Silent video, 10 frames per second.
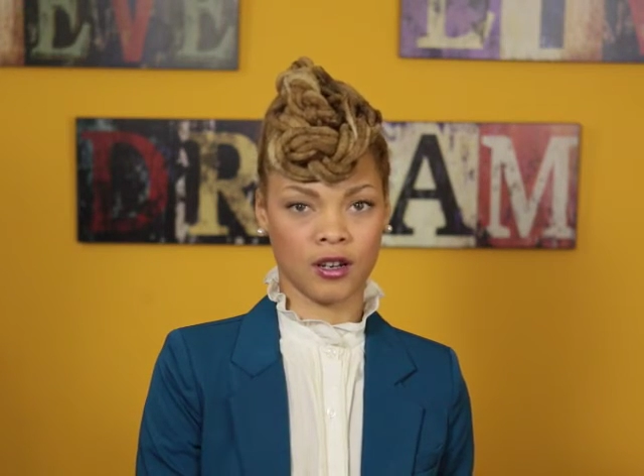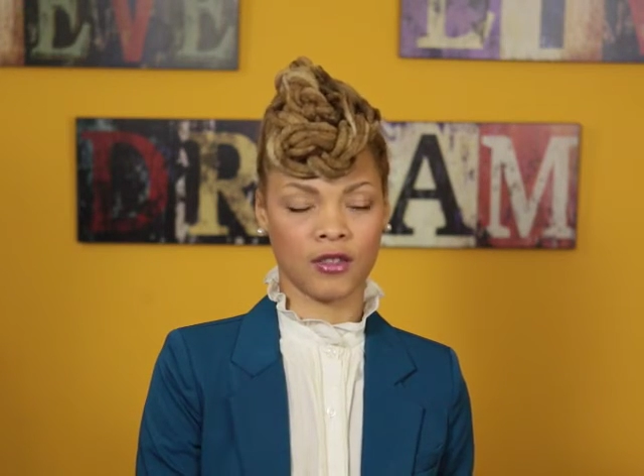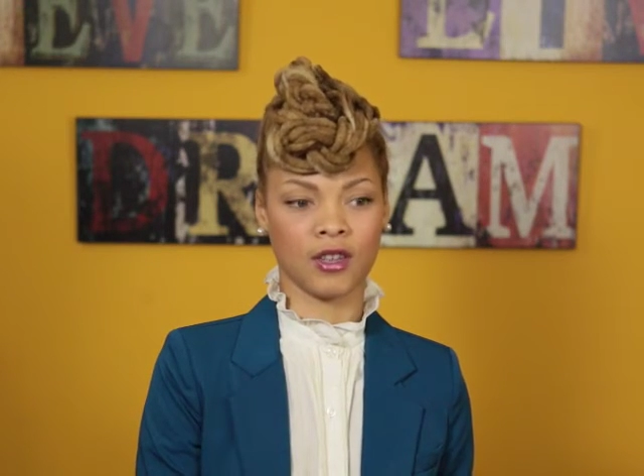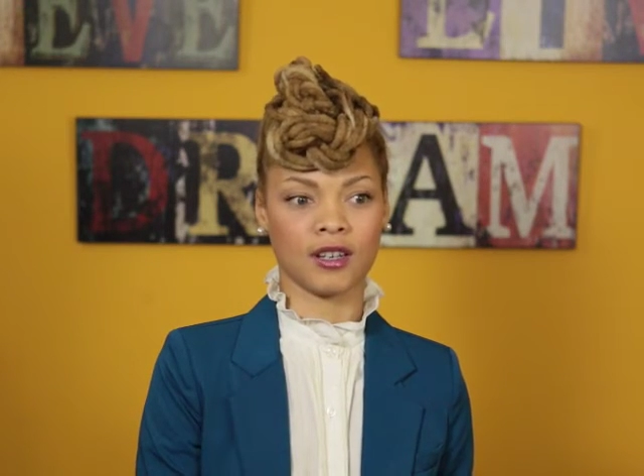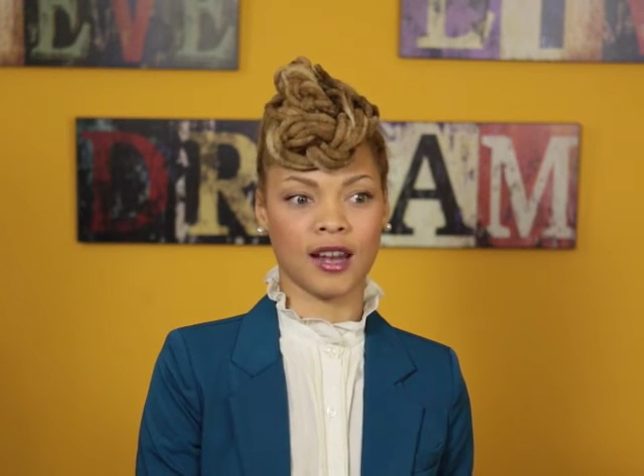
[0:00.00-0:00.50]

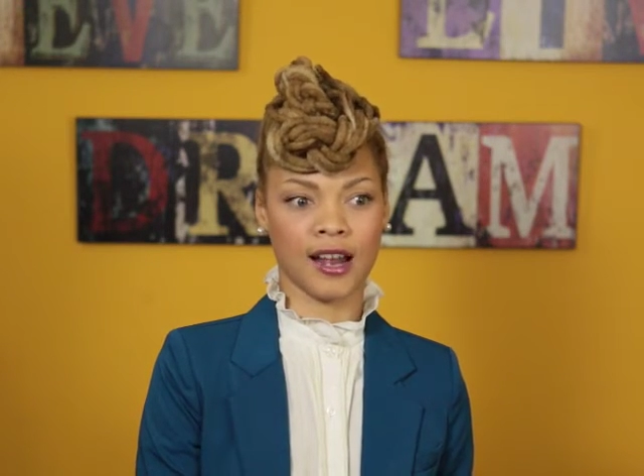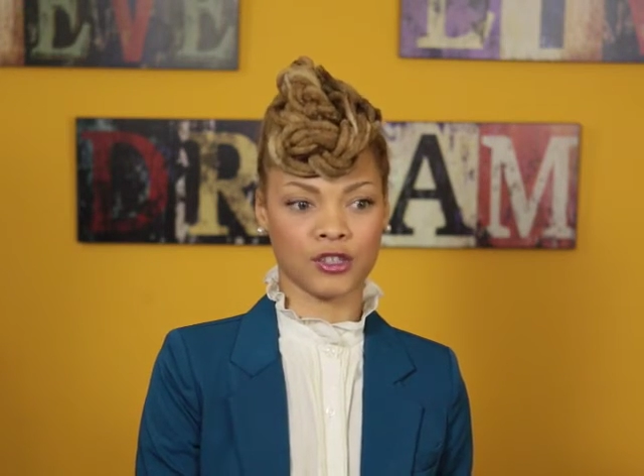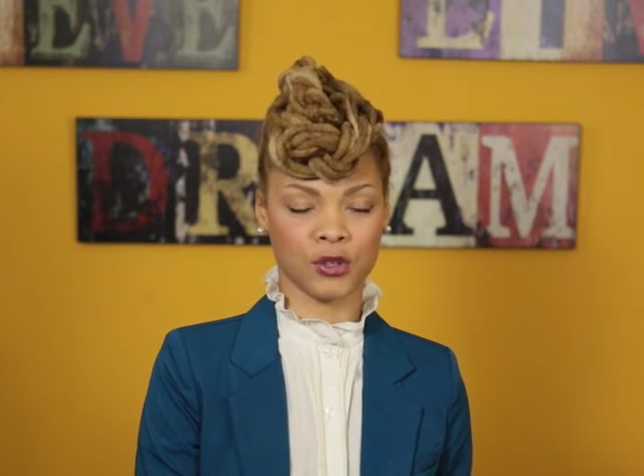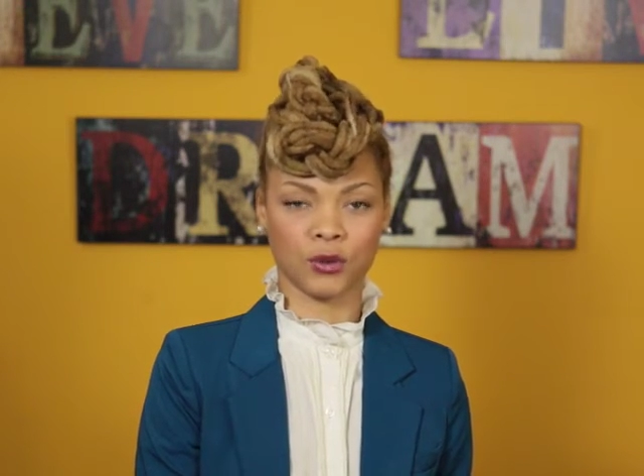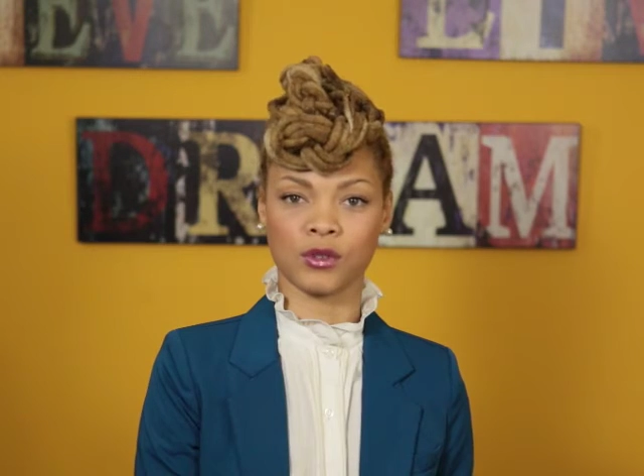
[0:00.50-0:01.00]
the
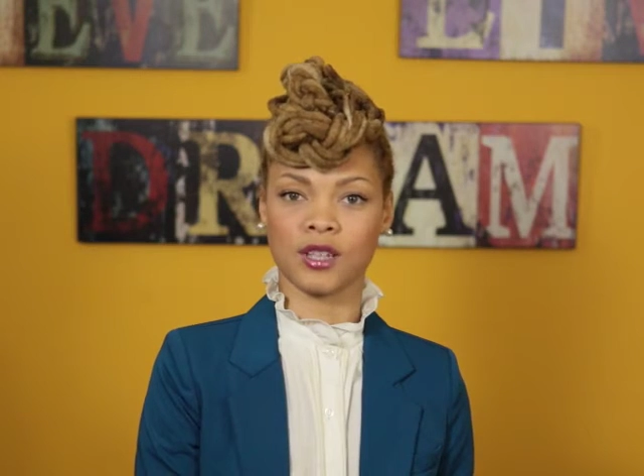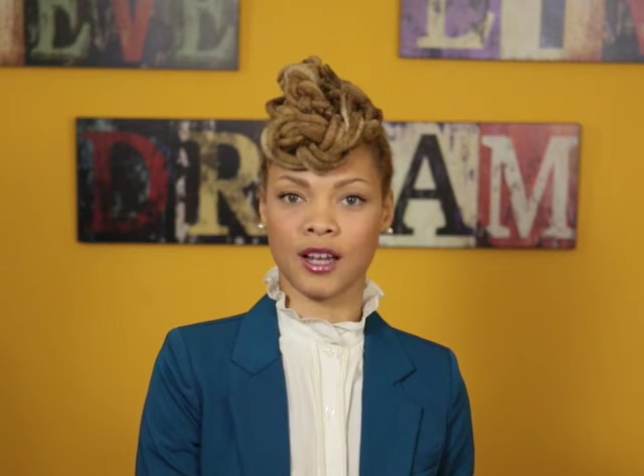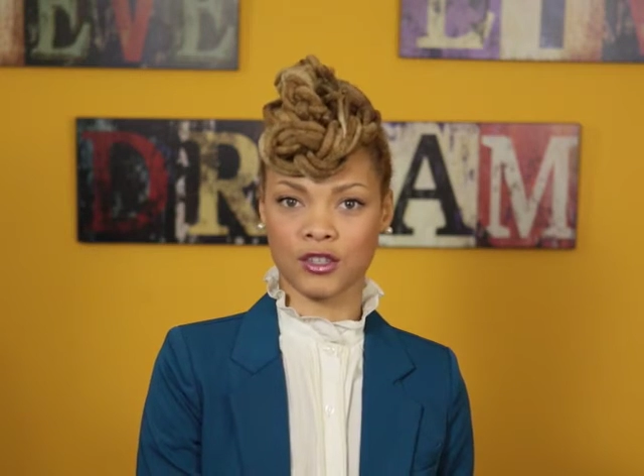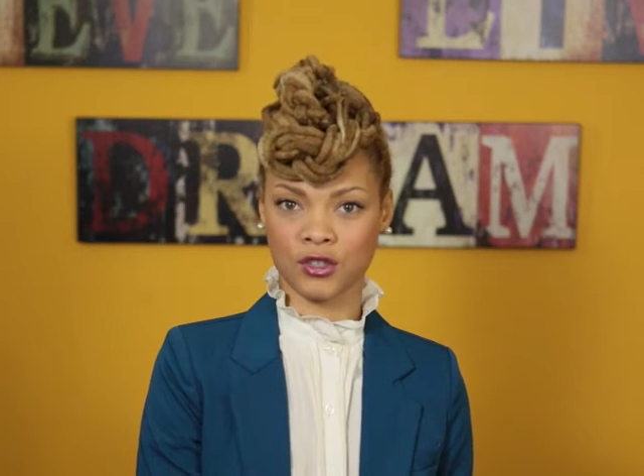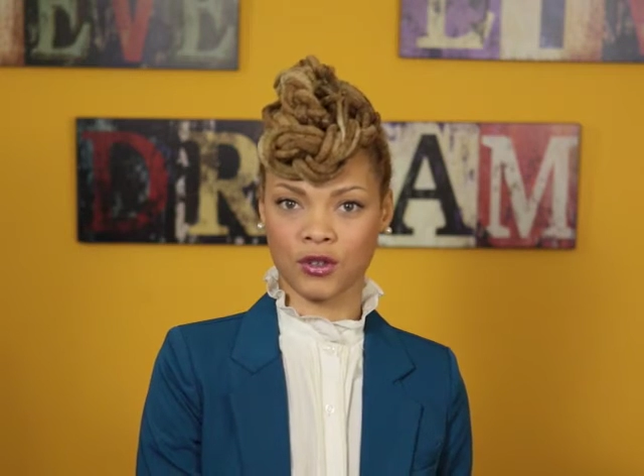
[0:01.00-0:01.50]
natural
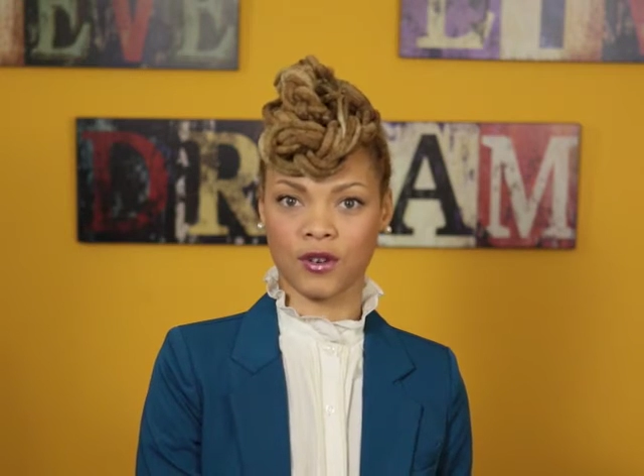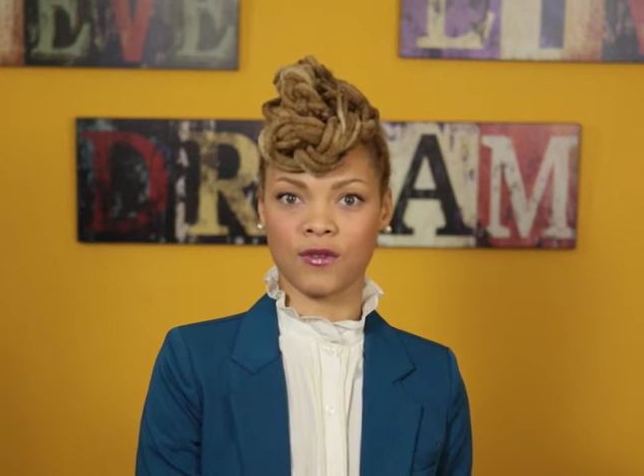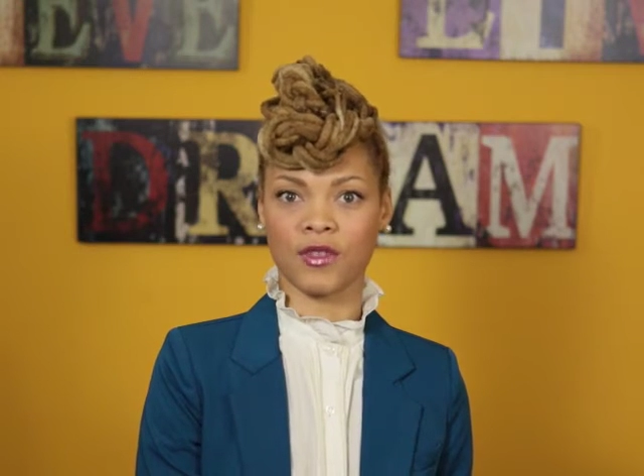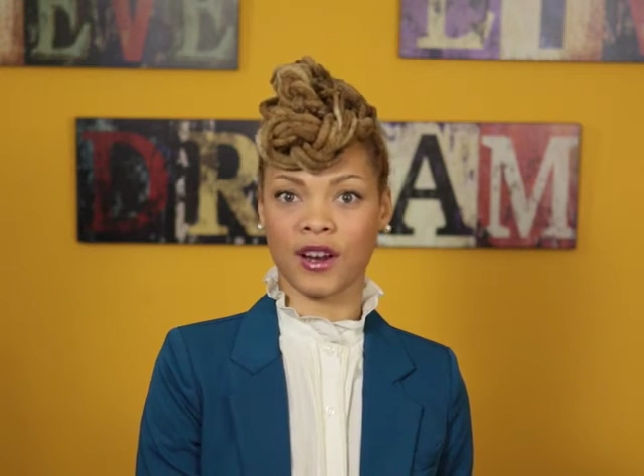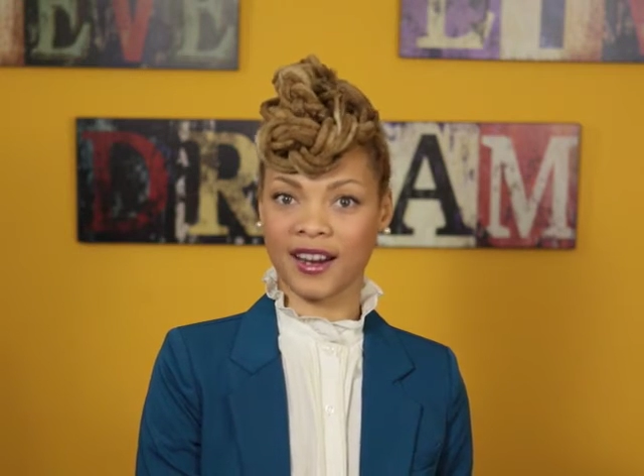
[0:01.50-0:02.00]
texture
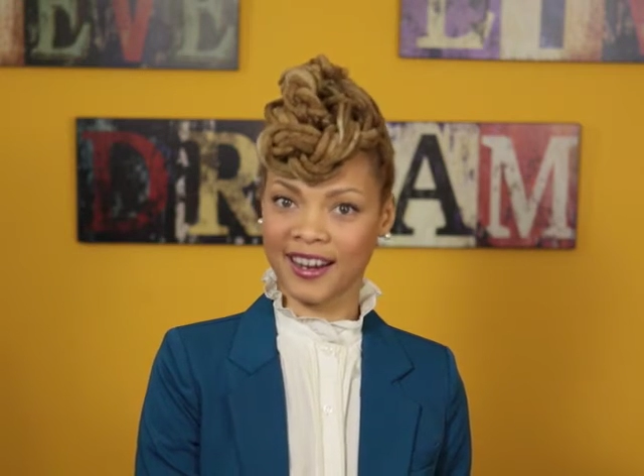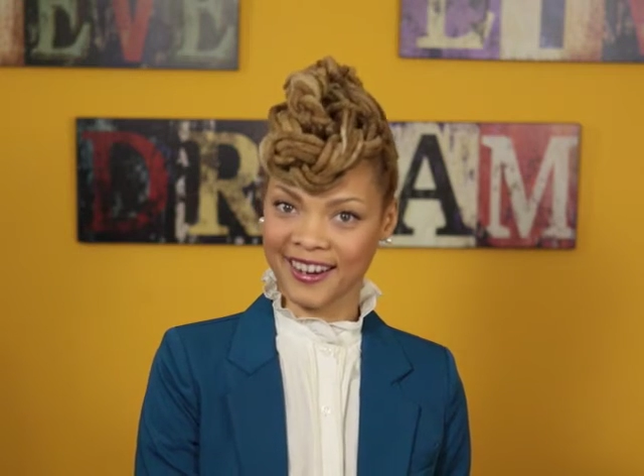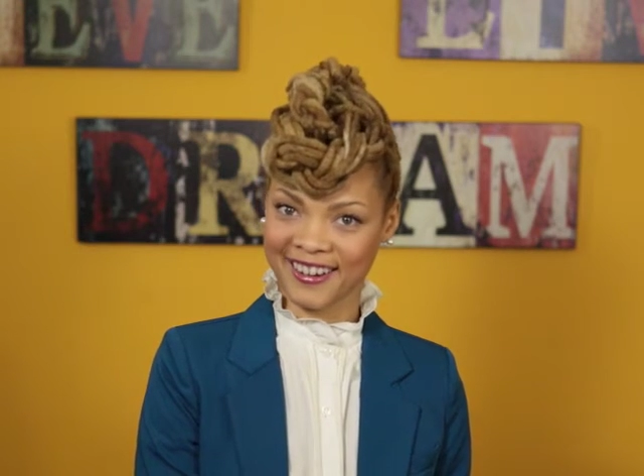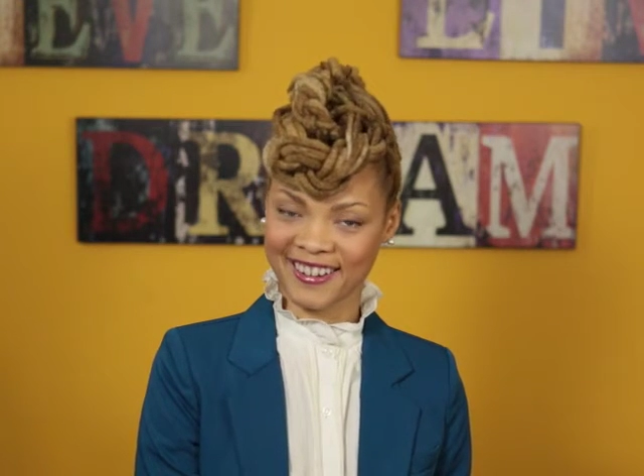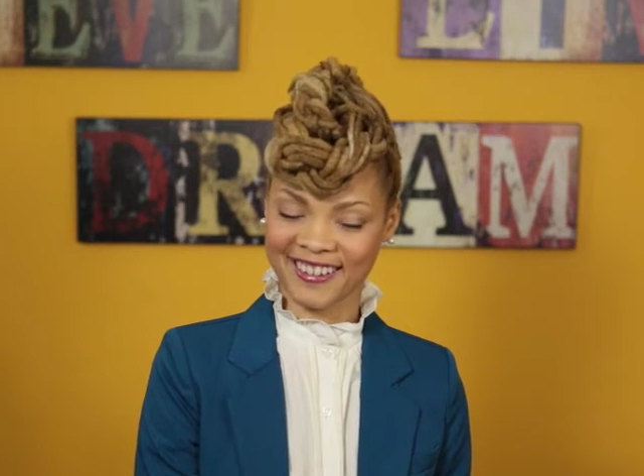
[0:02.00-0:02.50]
of their
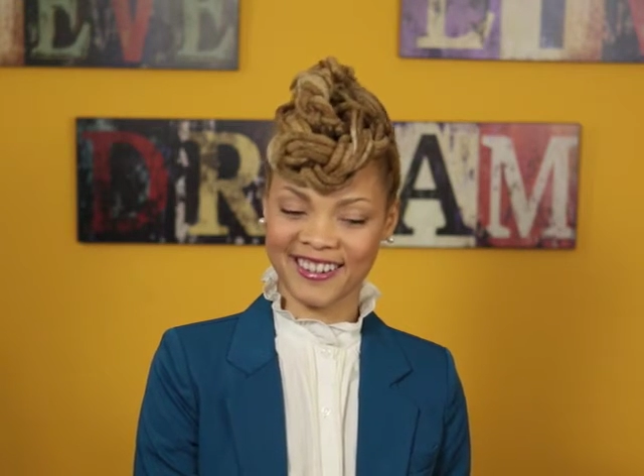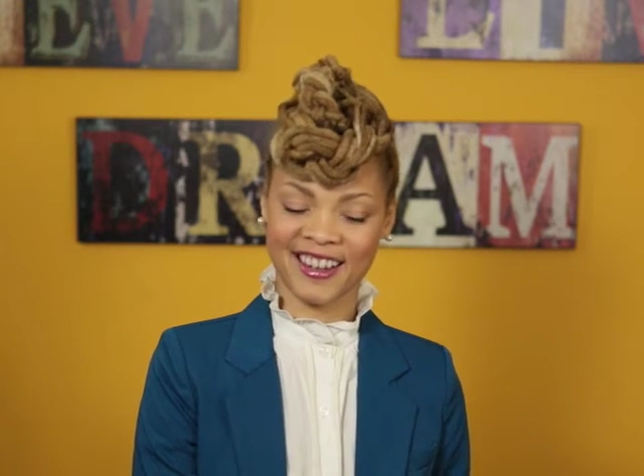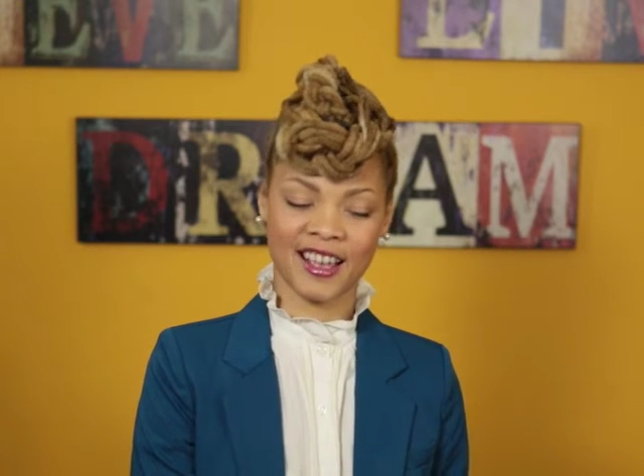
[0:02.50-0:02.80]
hair